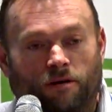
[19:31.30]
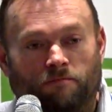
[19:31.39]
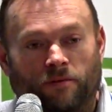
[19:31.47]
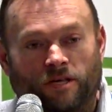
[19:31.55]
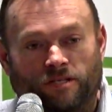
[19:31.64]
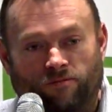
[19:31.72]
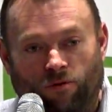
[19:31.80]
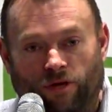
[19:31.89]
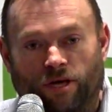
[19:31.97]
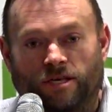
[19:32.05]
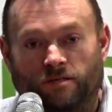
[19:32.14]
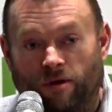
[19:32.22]
is
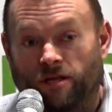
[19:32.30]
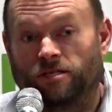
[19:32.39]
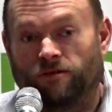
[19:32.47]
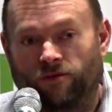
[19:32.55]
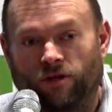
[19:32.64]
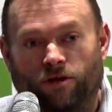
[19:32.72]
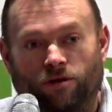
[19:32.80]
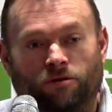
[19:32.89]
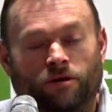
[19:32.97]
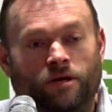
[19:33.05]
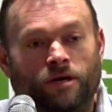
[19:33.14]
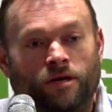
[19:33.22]
really expensive to do.
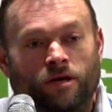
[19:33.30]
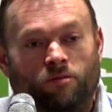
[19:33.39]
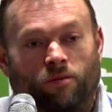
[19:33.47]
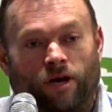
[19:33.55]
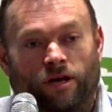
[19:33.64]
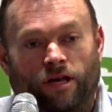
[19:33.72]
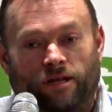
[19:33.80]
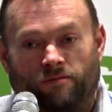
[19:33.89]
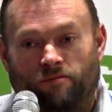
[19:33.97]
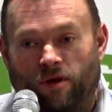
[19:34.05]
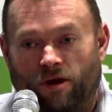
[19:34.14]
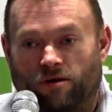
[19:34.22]
But it
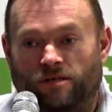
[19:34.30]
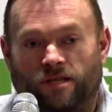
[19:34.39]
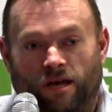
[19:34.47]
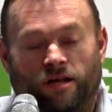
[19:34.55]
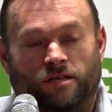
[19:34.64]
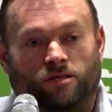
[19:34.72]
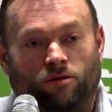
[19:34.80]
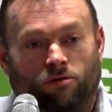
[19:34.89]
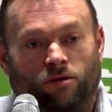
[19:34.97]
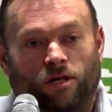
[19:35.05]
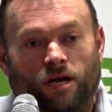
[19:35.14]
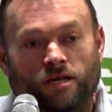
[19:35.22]
appears that it's
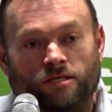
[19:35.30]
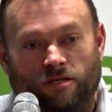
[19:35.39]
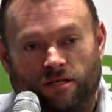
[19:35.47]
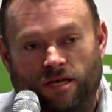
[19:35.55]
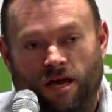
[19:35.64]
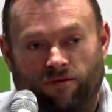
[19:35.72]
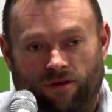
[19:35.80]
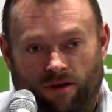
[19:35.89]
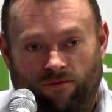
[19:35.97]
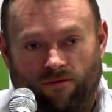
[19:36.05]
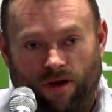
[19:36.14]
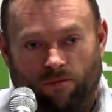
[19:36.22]
localized and it's
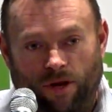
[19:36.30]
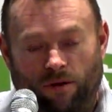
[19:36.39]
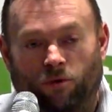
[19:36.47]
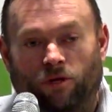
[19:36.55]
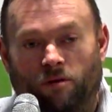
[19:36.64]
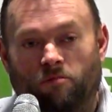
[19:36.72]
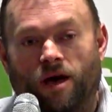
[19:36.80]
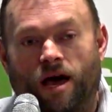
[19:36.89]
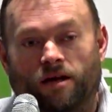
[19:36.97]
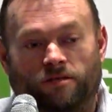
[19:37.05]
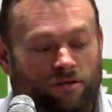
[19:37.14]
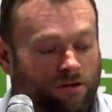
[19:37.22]
having a minimal
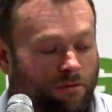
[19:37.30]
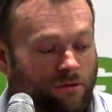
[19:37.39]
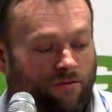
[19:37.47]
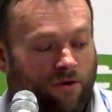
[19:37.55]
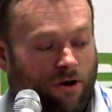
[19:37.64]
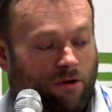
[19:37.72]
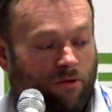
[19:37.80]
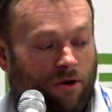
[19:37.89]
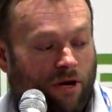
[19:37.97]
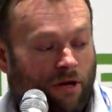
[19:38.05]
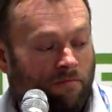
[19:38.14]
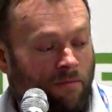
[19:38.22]
impact in terms of our
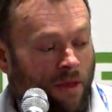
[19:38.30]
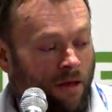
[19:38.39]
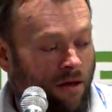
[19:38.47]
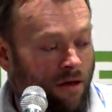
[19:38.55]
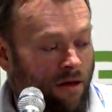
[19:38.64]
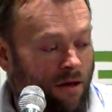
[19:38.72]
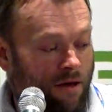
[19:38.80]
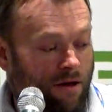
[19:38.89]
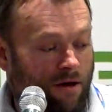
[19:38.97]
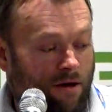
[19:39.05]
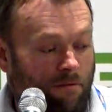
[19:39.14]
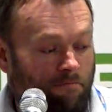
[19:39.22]
community.
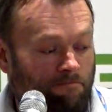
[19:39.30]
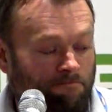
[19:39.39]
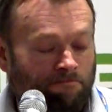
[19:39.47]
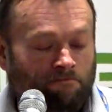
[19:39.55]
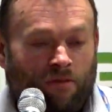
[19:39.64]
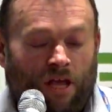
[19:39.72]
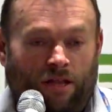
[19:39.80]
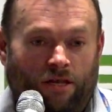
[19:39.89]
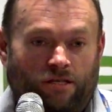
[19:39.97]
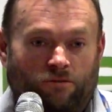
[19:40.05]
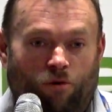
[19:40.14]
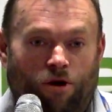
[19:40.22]
And
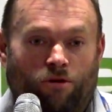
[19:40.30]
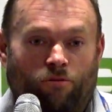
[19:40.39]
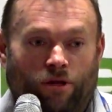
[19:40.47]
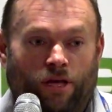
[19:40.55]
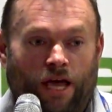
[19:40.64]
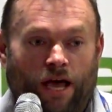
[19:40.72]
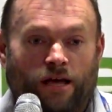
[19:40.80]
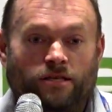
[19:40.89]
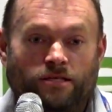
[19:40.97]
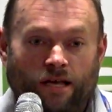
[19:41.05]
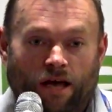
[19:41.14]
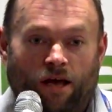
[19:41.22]
this work really
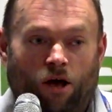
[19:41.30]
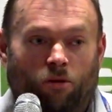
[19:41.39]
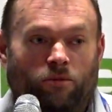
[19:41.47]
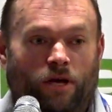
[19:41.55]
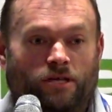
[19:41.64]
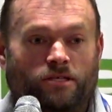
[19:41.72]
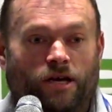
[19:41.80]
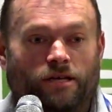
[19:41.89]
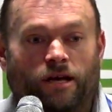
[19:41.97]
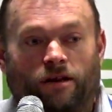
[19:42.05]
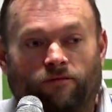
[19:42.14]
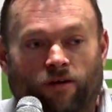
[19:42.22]
has helped us
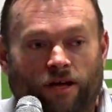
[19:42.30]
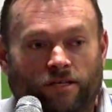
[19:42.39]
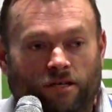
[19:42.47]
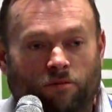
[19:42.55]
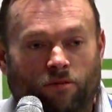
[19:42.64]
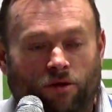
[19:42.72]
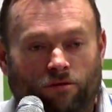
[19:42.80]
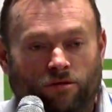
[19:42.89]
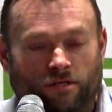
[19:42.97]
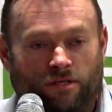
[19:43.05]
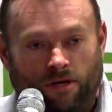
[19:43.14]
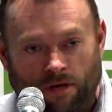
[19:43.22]
identify some of
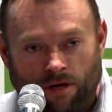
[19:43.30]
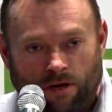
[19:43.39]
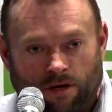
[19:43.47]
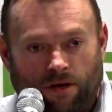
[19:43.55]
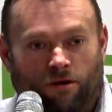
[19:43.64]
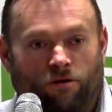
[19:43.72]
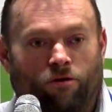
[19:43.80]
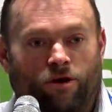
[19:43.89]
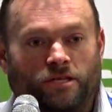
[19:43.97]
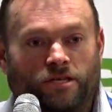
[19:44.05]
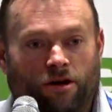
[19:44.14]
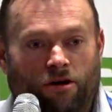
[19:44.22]
those,
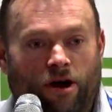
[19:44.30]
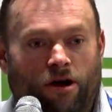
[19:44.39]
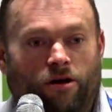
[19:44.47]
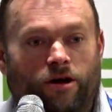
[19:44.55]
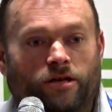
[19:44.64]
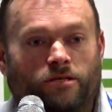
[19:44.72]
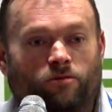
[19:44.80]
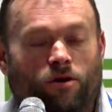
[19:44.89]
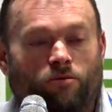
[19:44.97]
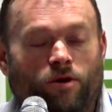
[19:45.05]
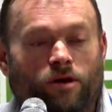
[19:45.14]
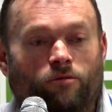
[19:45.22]
greasier areas where
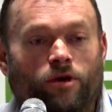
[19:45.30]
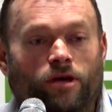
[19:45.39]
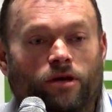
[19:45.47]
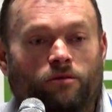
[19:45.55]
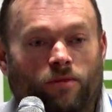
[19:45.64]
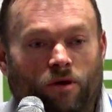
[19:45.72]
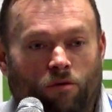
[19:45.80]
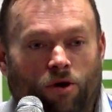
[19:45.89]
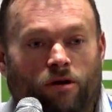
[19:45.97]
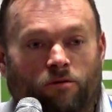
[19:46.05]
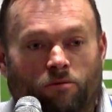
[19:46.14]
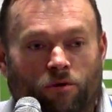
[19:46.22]
we can be
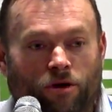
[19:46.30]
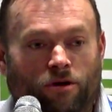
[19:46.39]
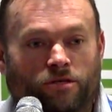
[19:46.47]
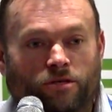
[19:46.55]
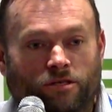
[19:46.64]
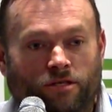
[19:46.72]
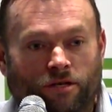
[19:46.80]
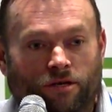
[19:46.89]
working with producers